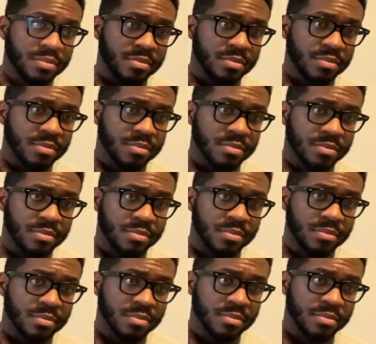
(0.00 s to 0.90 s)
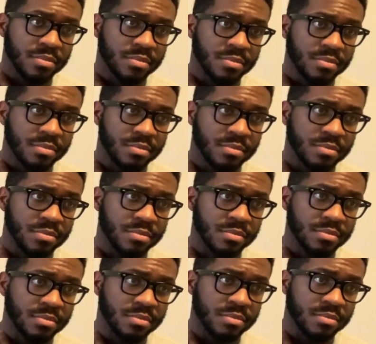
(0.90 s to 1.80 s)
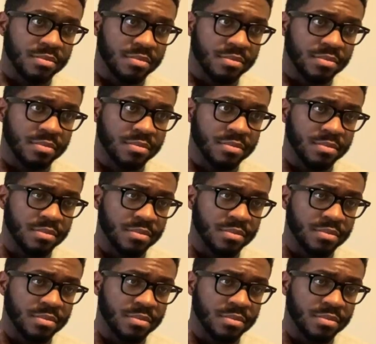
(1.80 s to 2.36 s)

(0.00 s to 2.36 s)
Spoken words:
[no speech]